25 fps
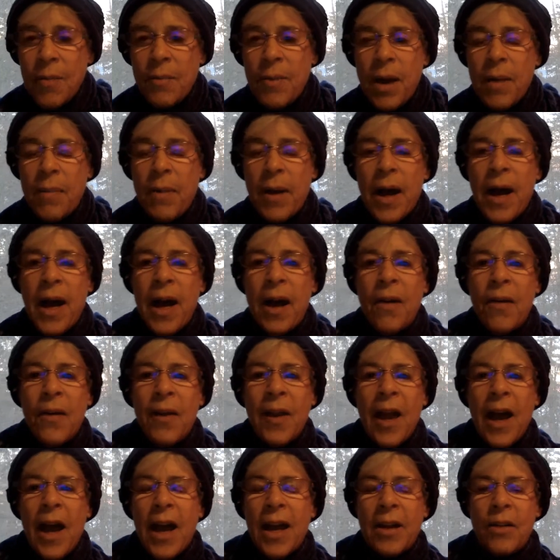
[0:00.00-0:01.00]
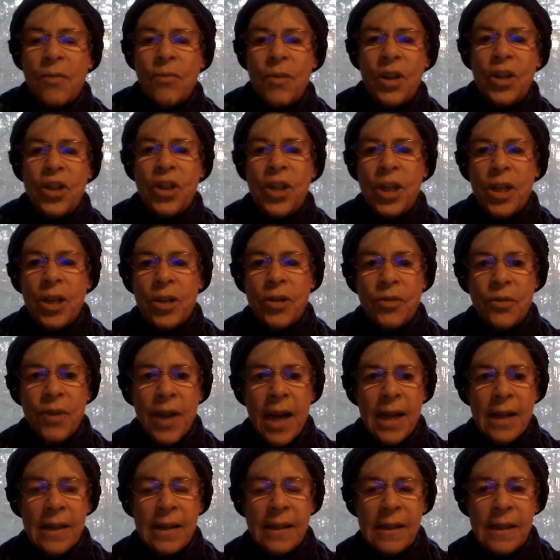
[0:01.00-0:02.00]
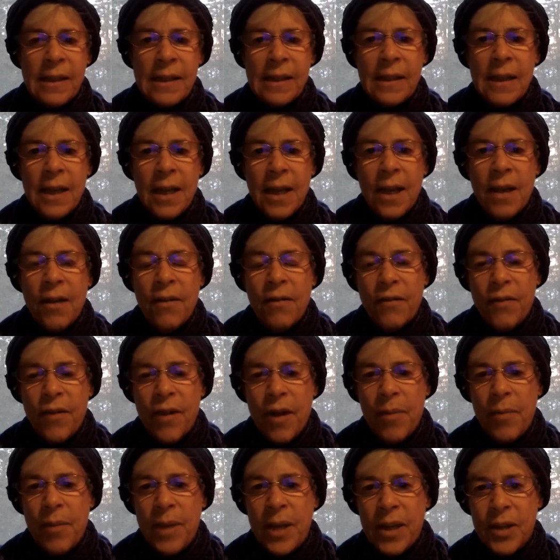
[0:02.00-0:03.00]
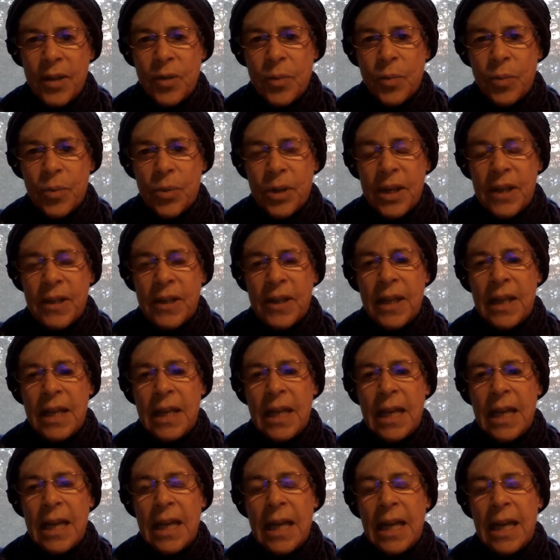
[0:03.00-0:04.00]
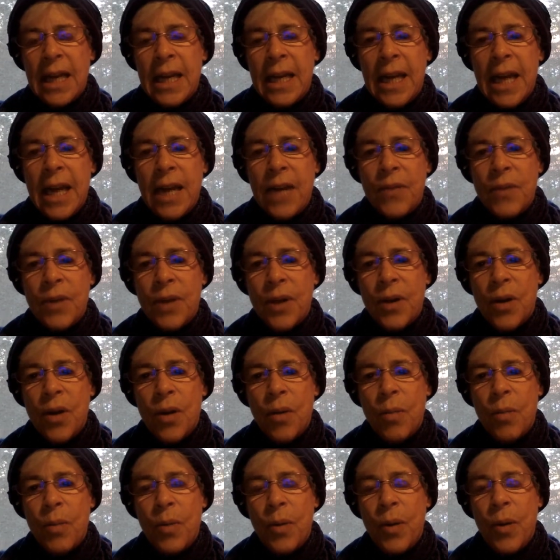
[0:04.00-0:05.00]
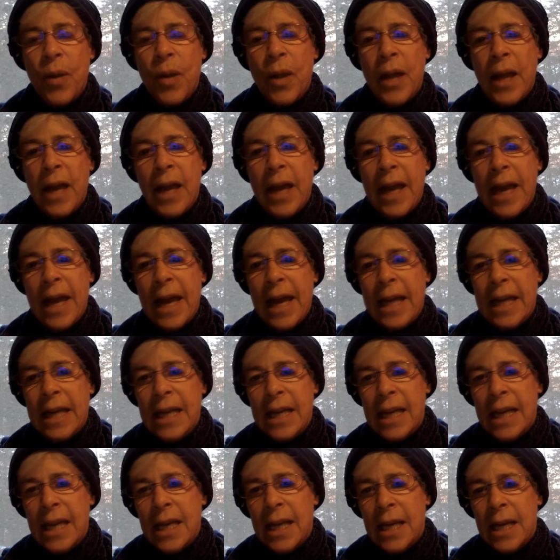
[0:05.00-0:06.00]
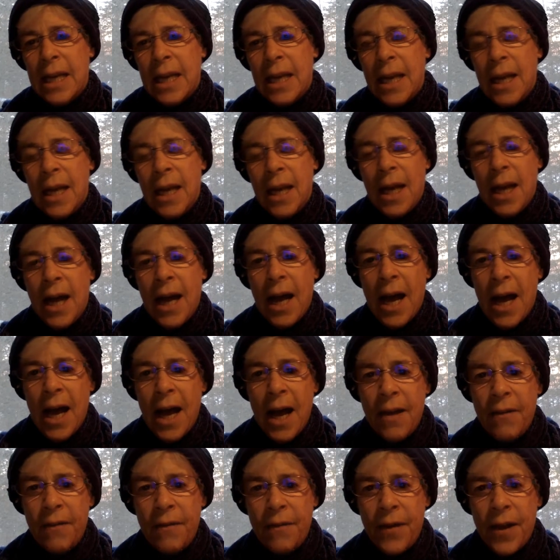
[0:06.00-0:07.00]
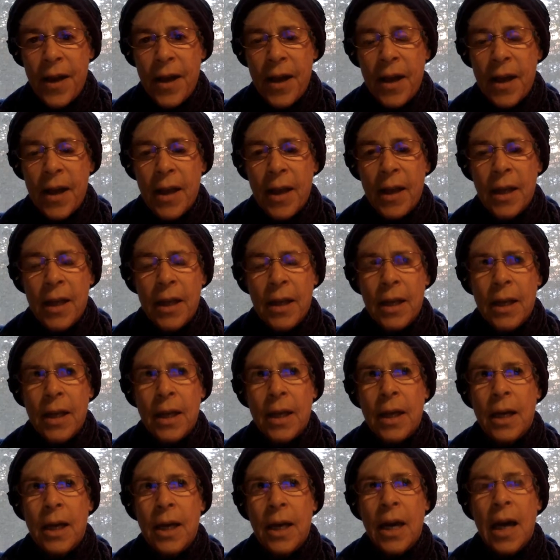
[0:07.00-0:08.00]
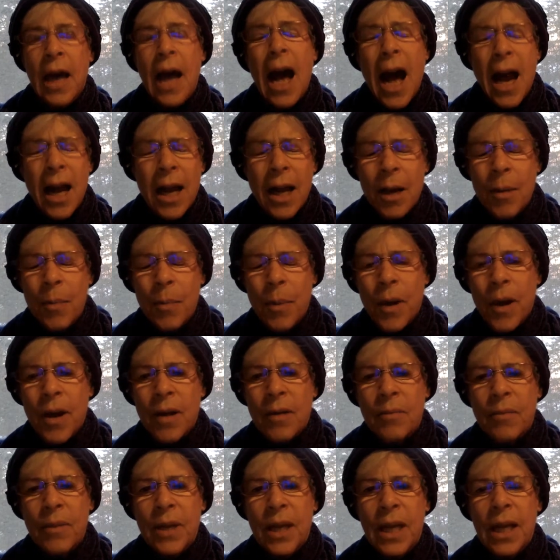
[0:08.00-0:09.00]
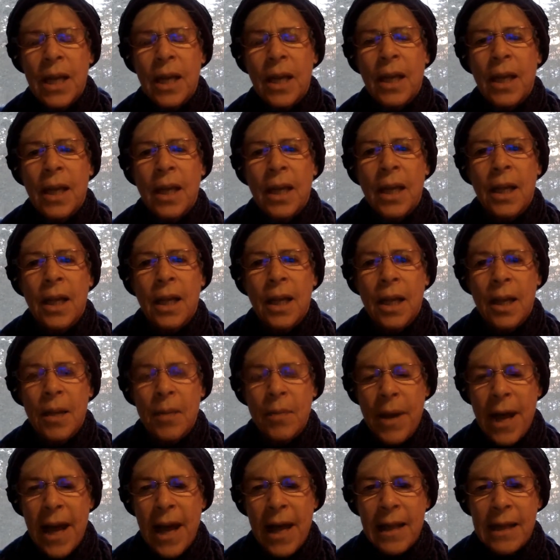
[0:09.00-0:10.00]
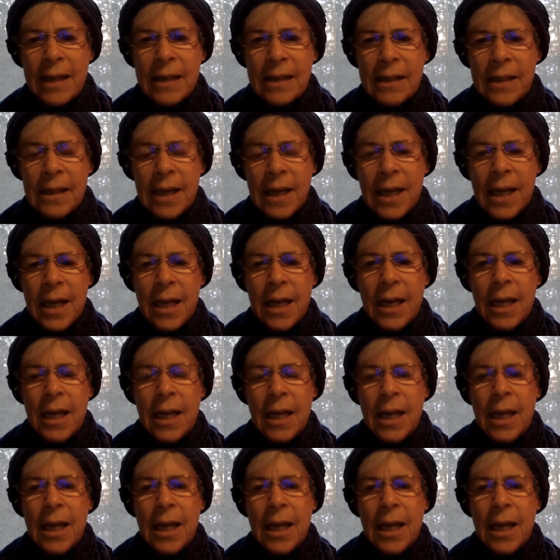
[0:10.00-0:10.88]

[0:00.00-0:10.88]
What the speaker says: by Baha'u'lláh in which he addresses from his prison in Adrianople and in Haifa, Akka, in Palestine,